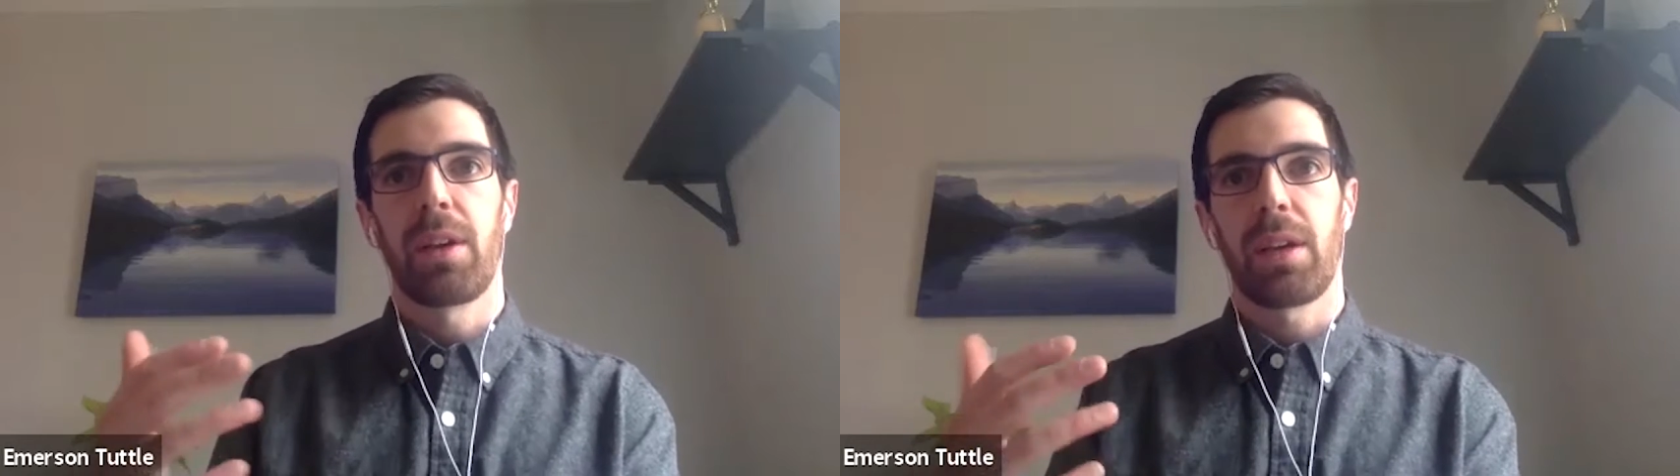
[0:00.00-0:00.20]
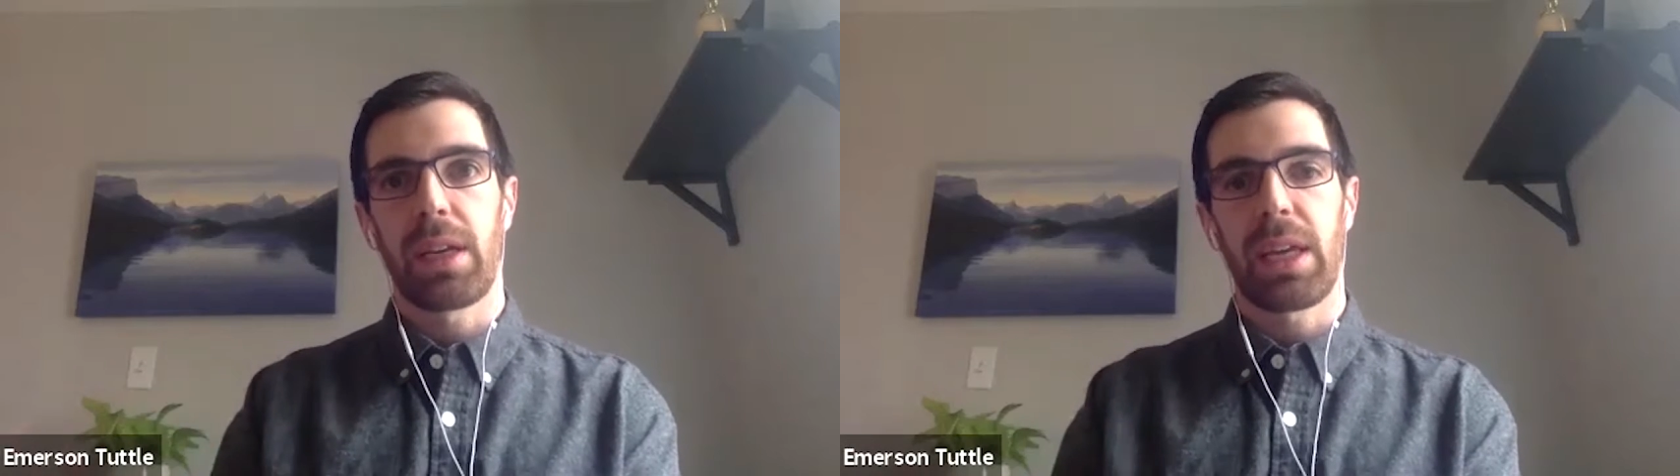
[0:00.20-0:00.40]

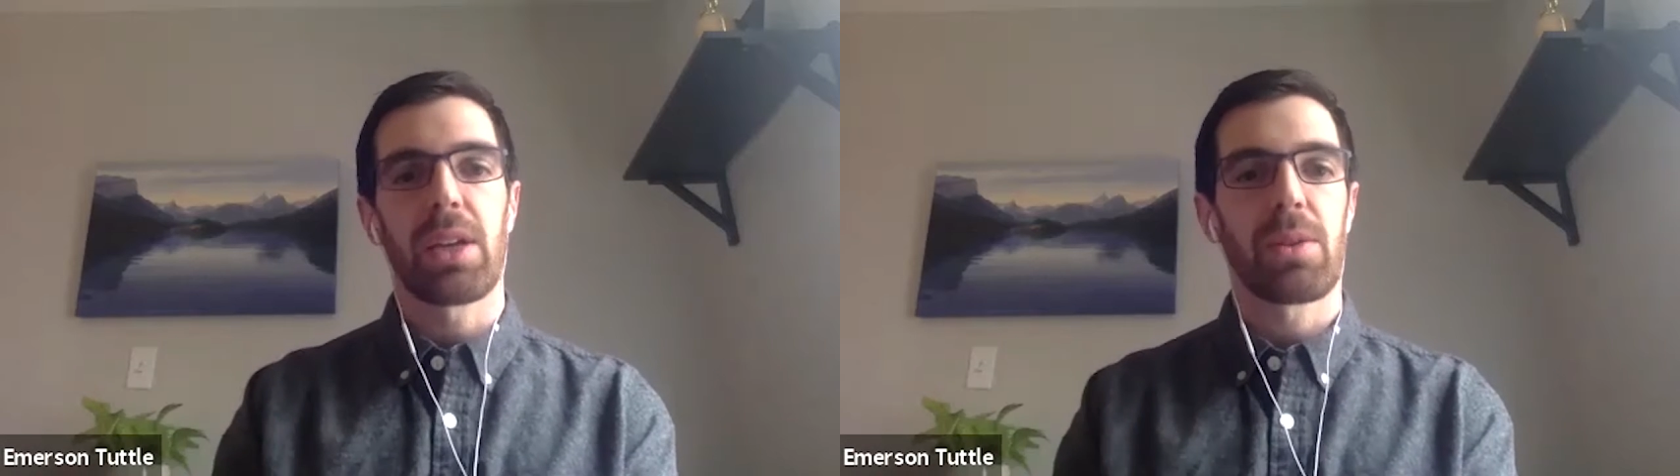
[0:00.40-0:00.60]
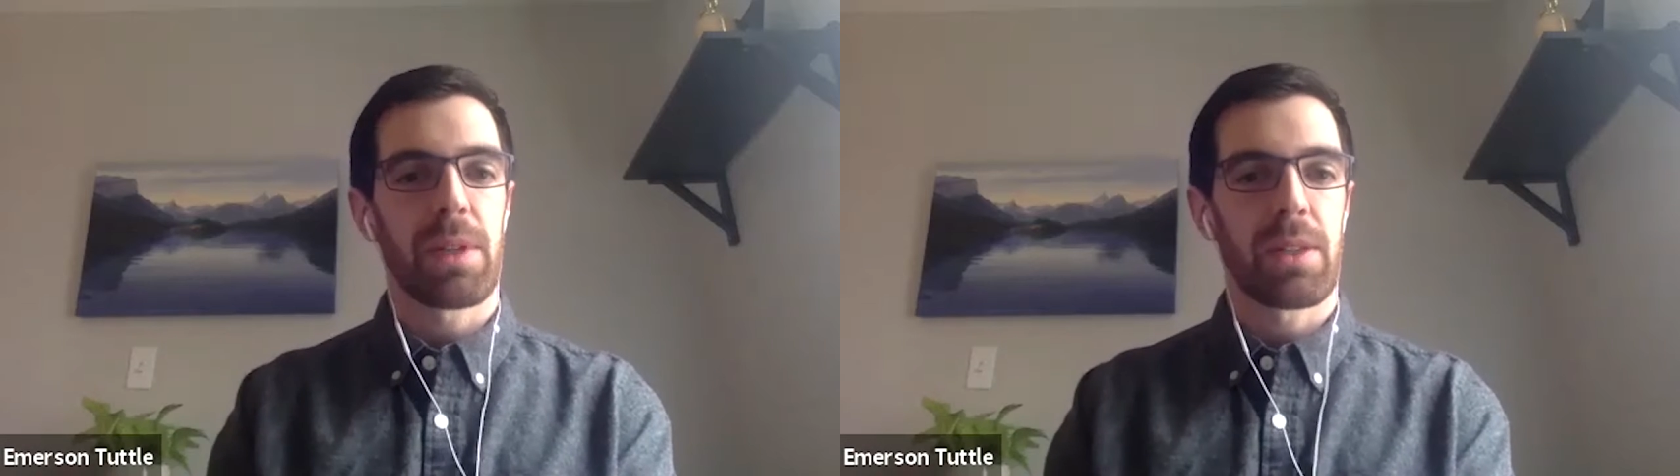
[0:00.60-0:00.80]

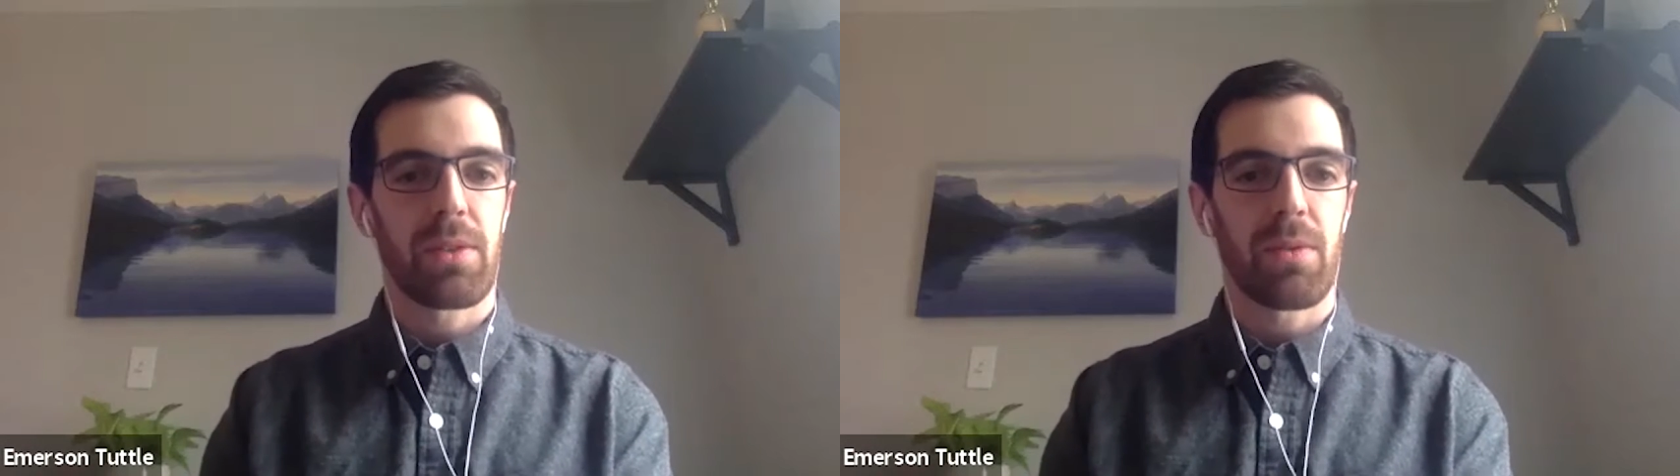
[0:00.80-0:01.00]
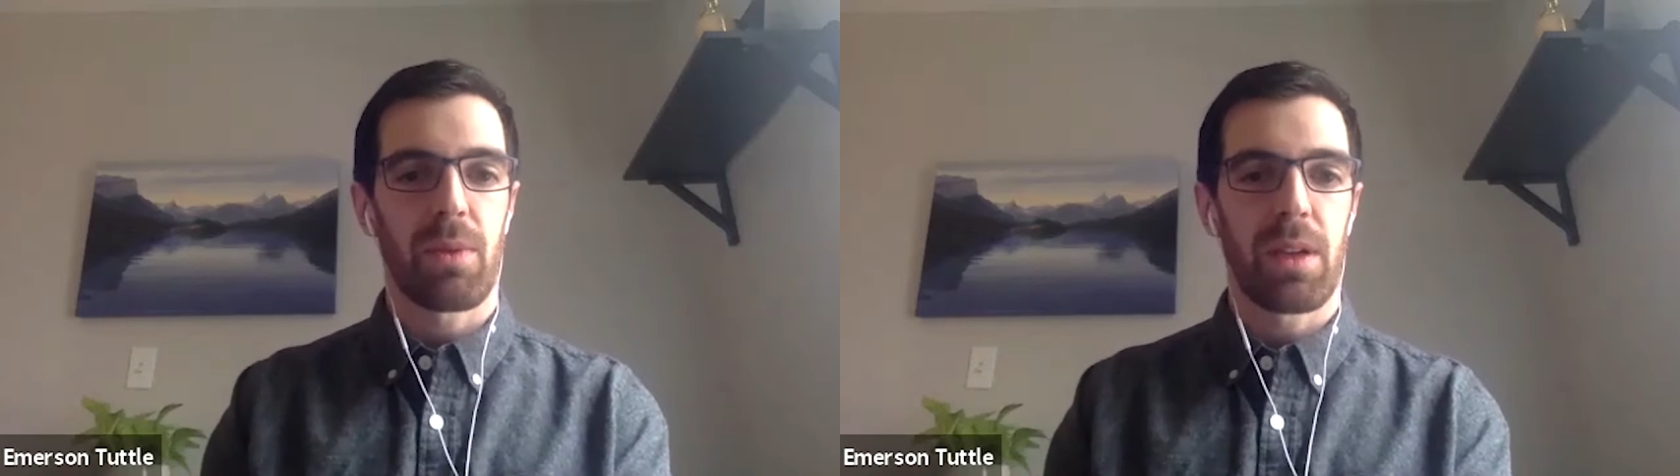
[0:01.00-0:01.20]

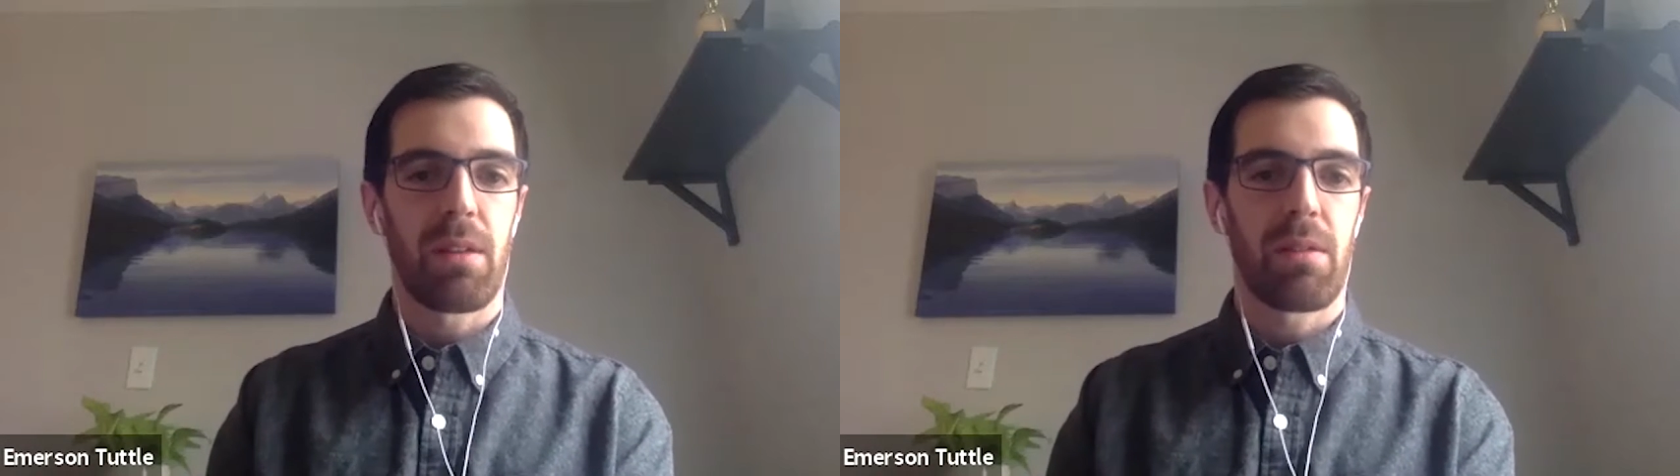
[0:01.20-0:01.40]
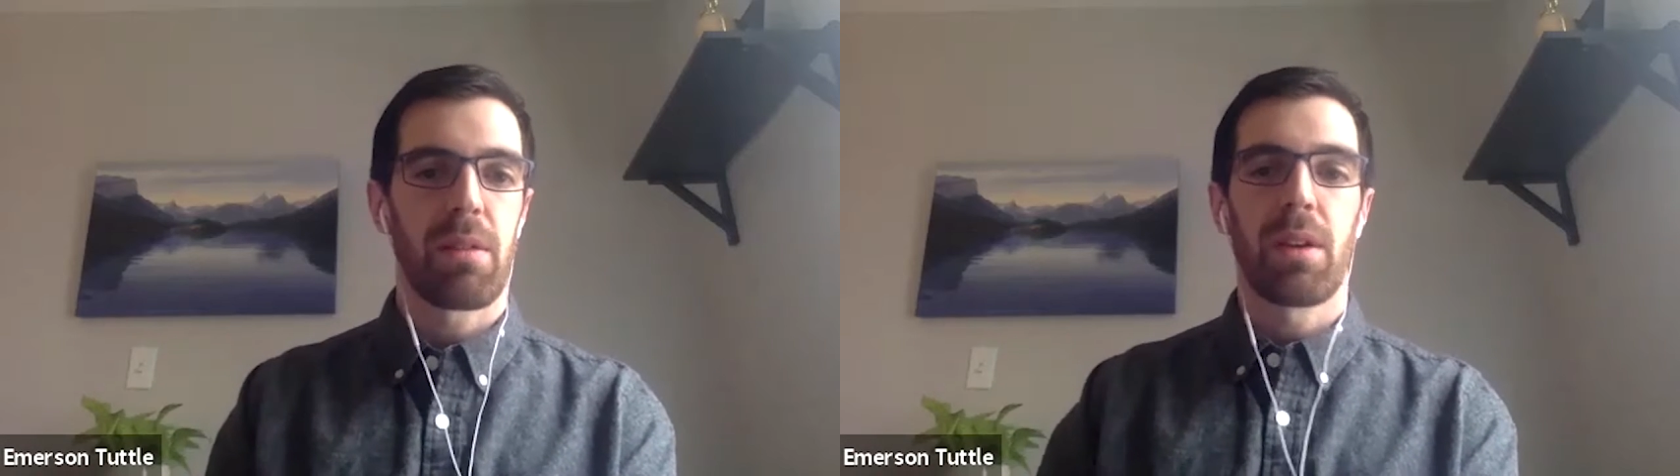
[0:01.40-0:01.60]
engagements
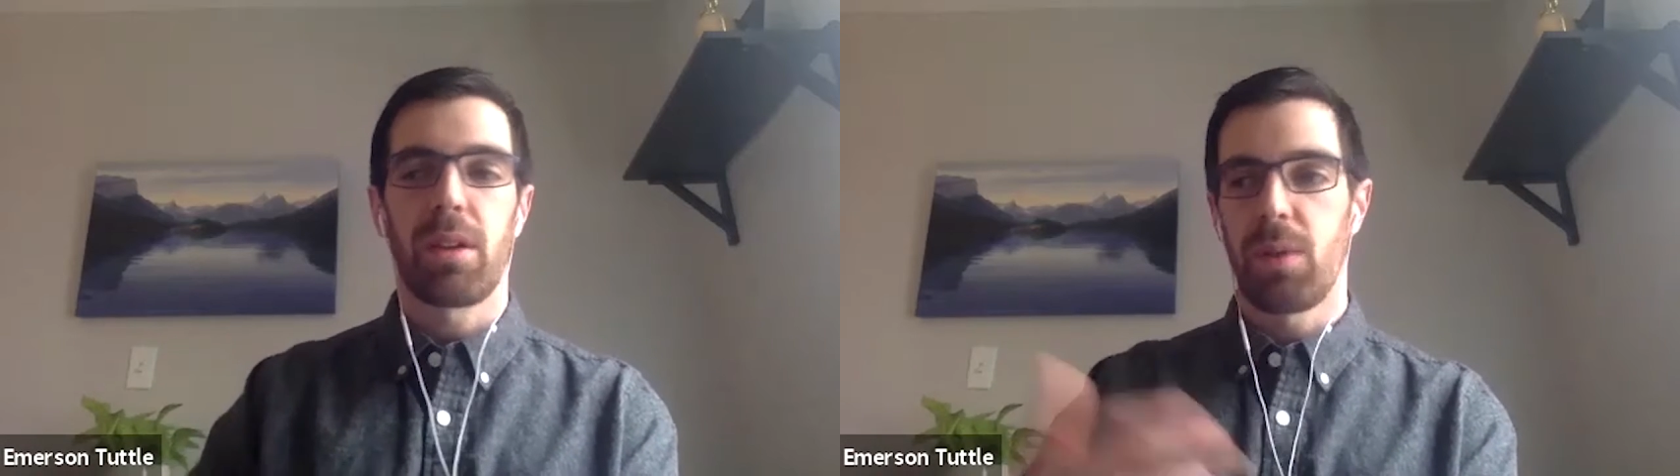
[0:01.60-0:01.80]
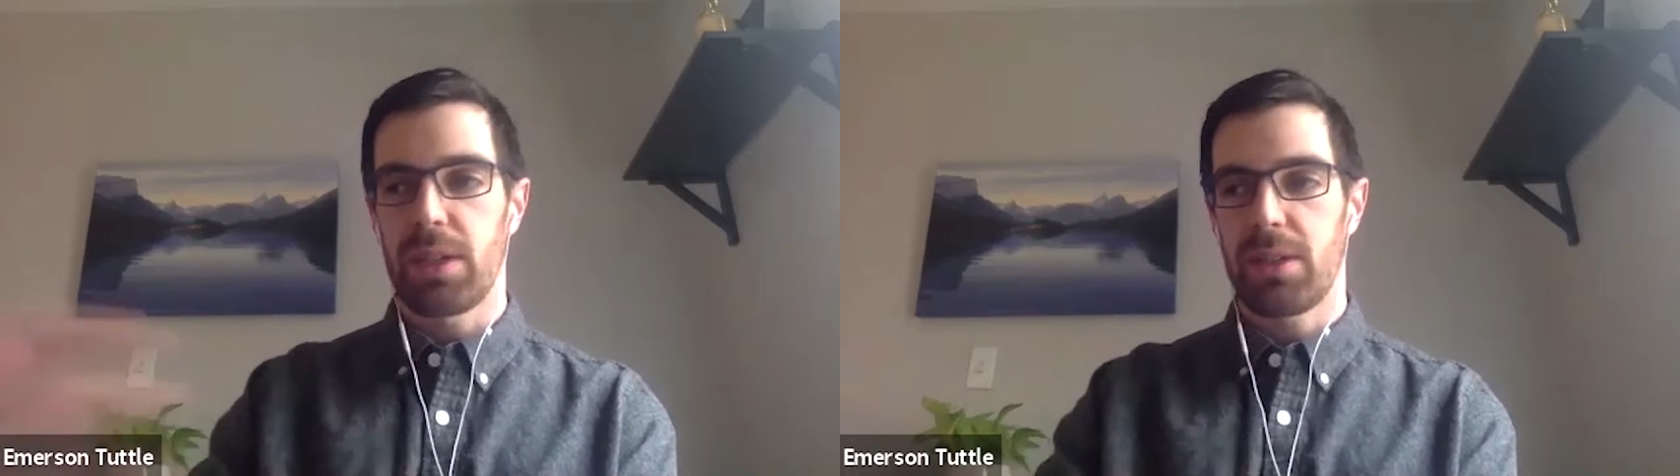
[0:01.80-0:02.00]
with
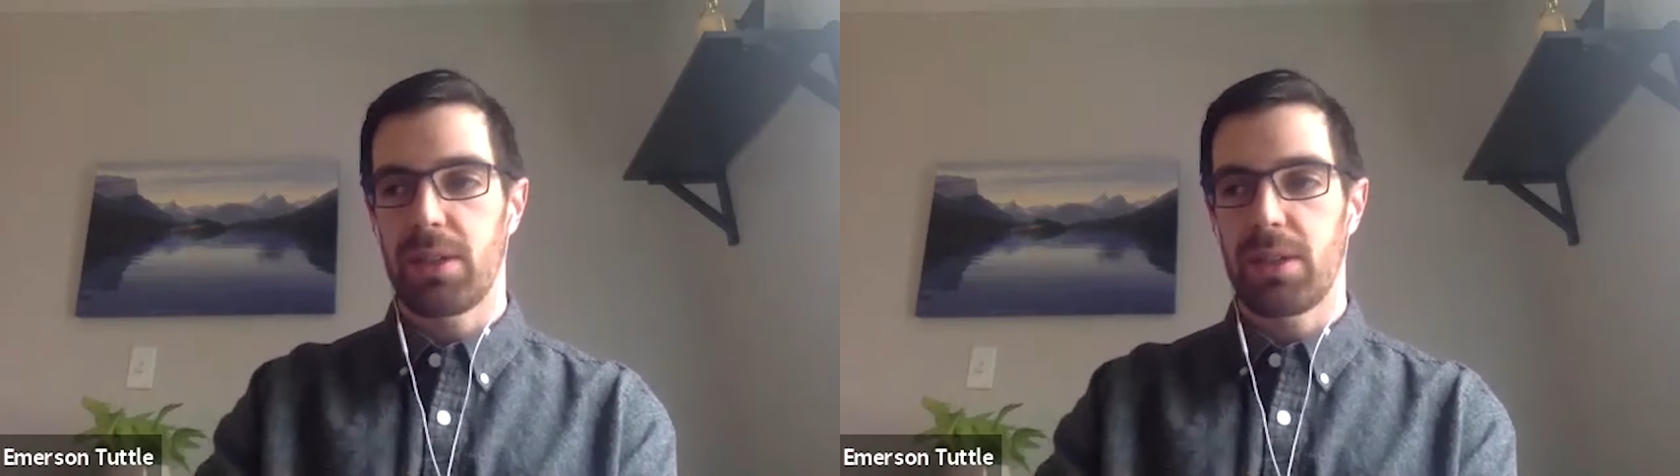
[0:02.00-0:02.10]
U.S.